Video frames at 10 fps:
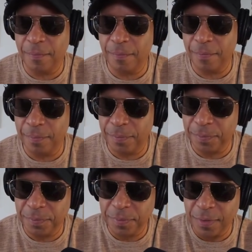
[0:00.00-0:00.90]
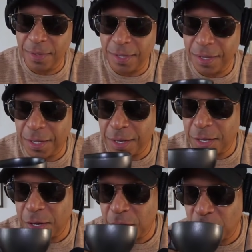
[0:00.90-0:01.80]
(no one is talking)